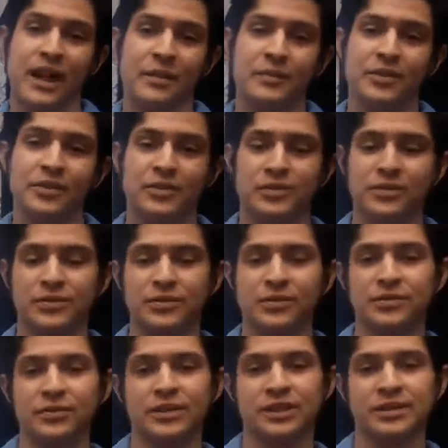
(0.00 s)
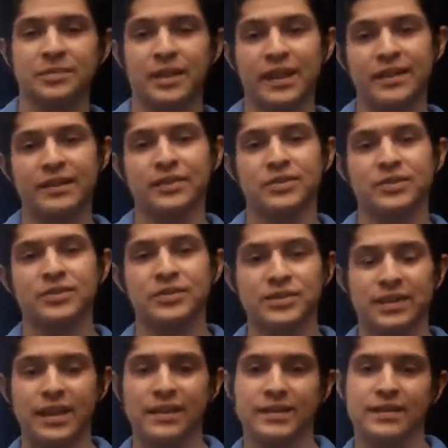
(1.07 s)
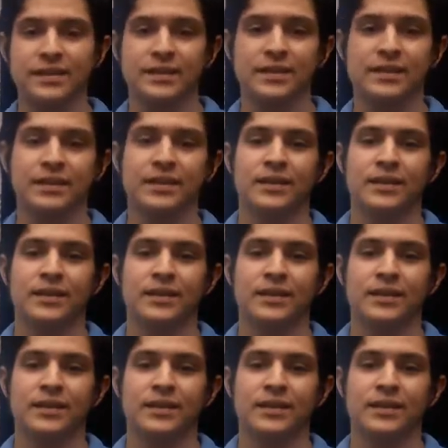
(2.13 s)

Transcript: I'm going to explain two sentences